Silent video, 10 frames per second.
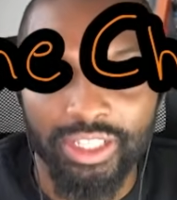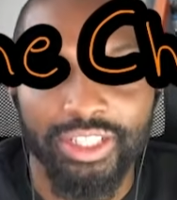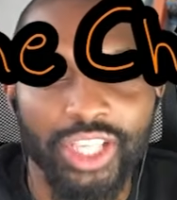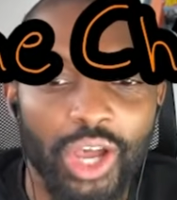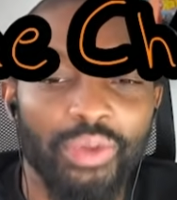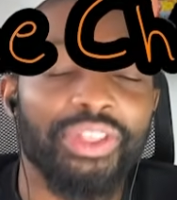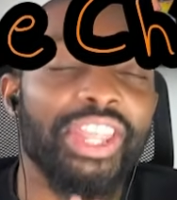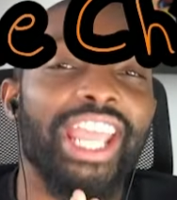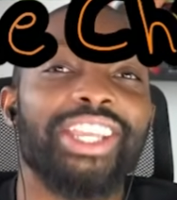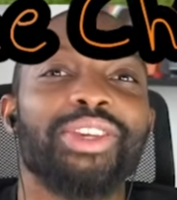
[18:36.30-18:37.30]
So
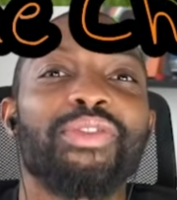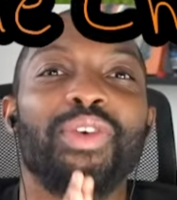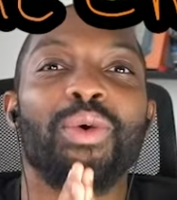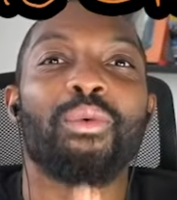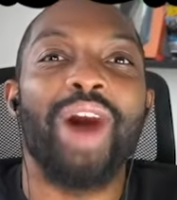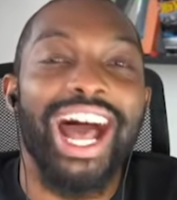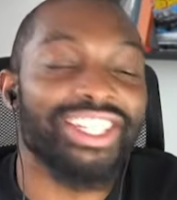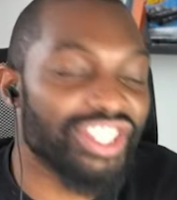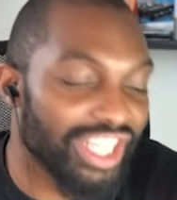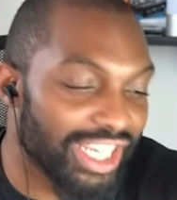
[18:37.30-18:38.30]
thank you for
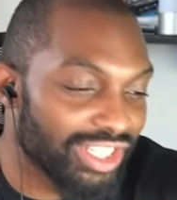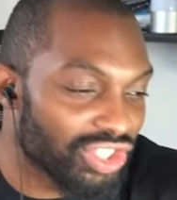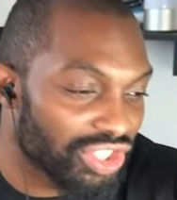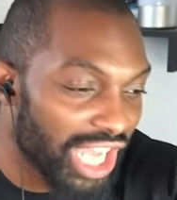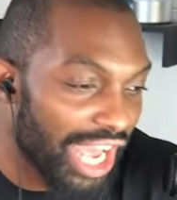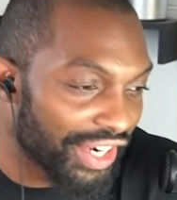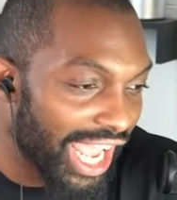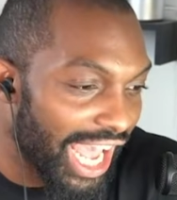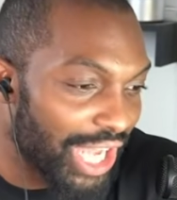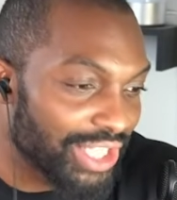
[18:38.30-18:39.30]
watching. Shout
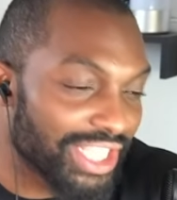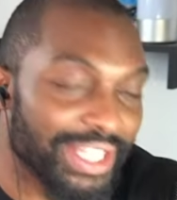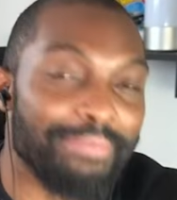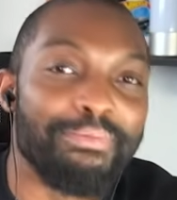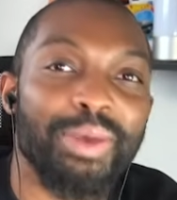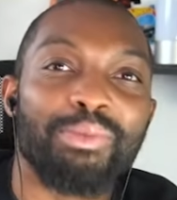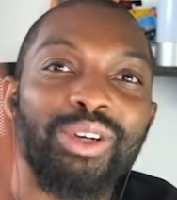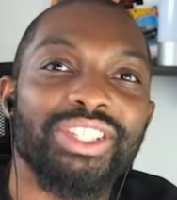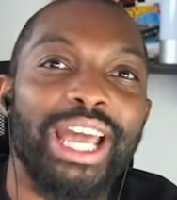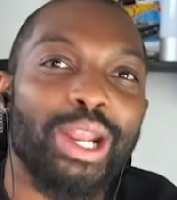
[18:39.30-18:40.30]
out to the
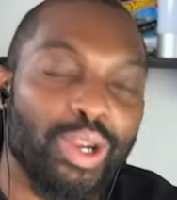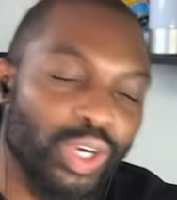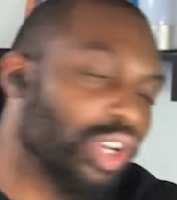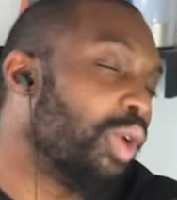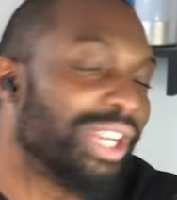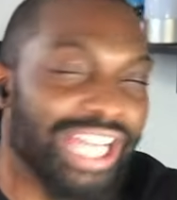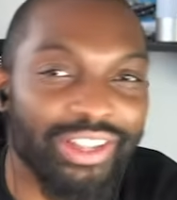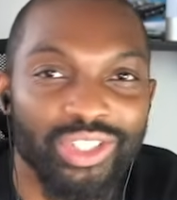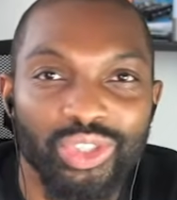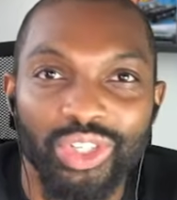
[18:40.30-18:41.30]
members that are going
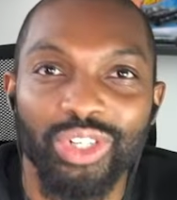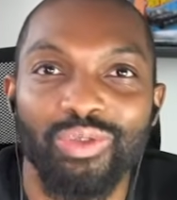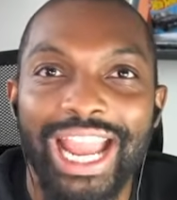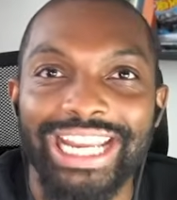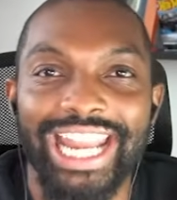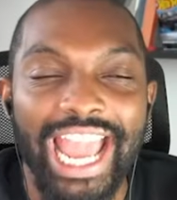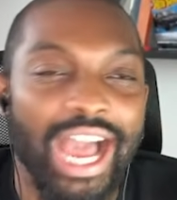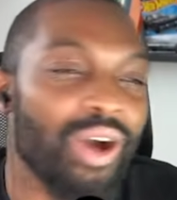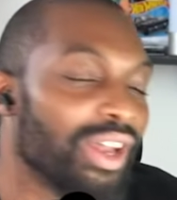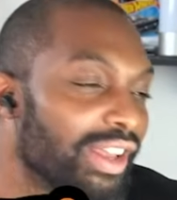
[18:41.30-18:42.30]
down the screen right
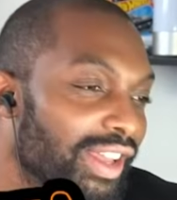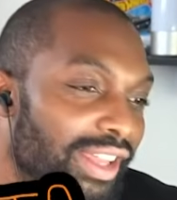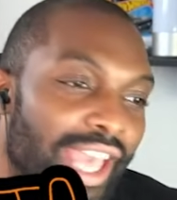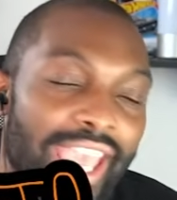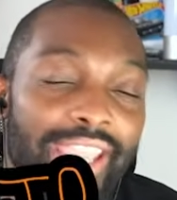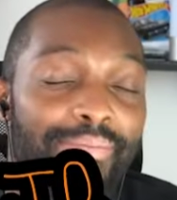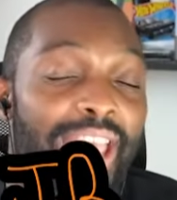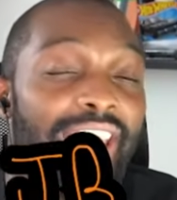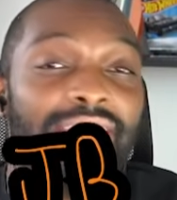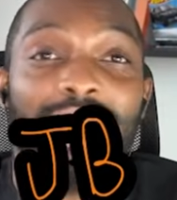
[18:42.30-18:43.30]
now. Hey
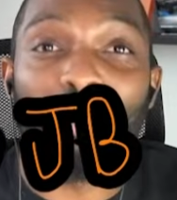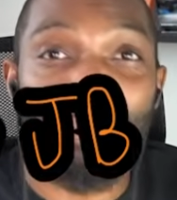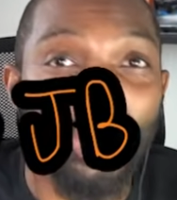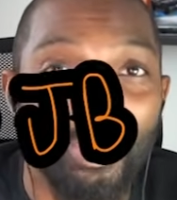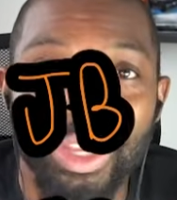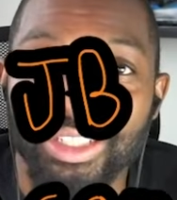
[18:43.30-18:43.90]
man, they the real ones,